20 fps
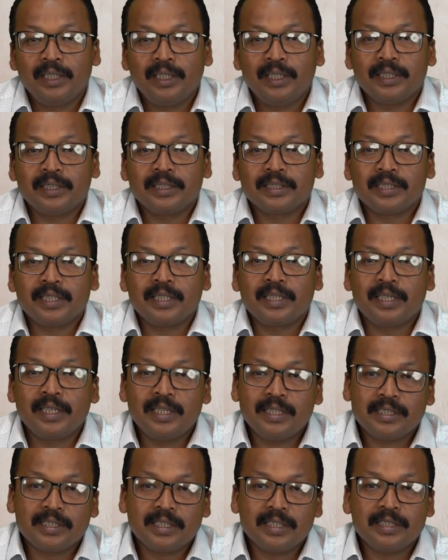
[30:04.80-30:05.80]
It has a
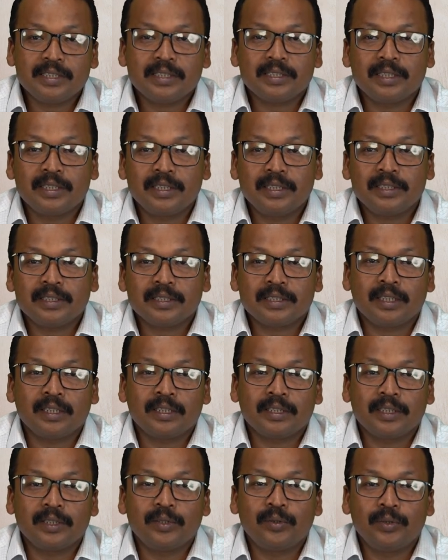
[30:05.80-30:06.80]
rich history,
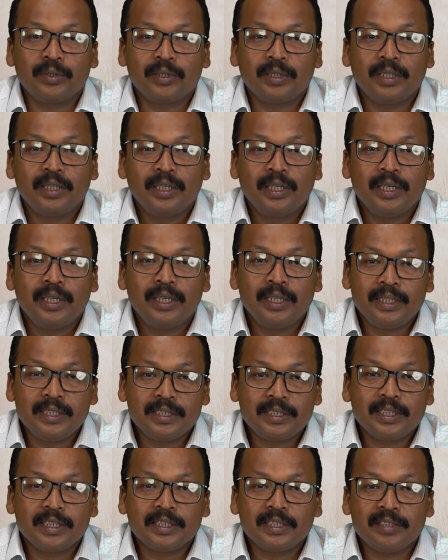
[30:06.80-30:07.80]
starting with
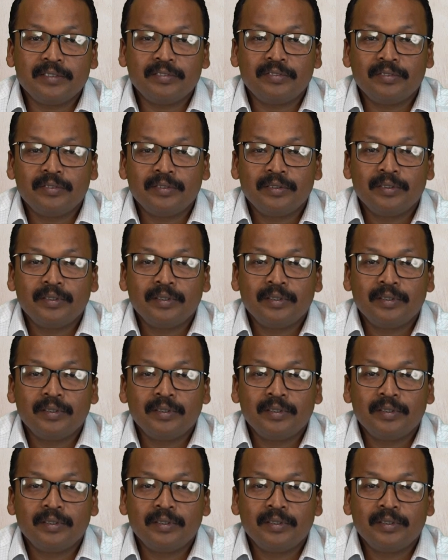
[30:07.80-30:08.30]
initiatives